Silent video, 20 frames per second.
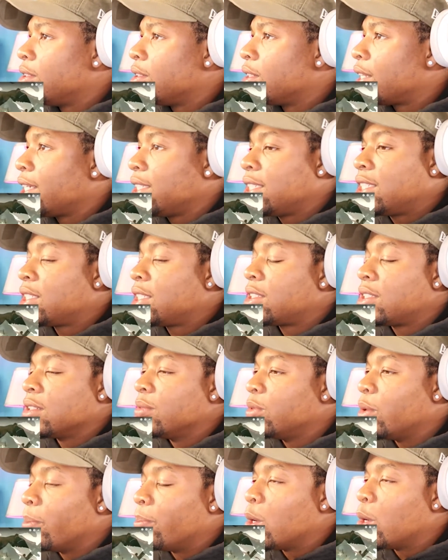like, just
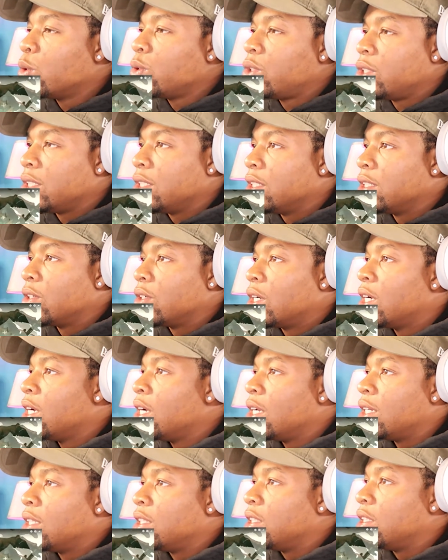the motion or
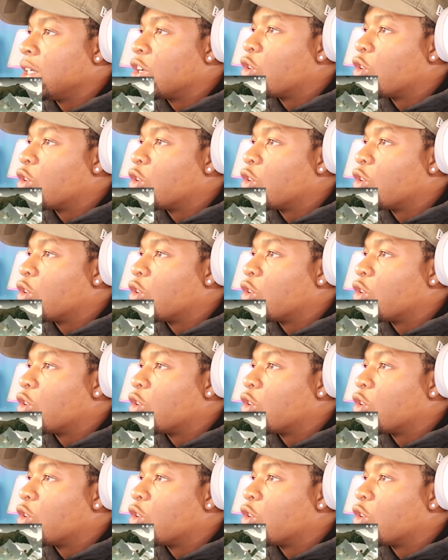the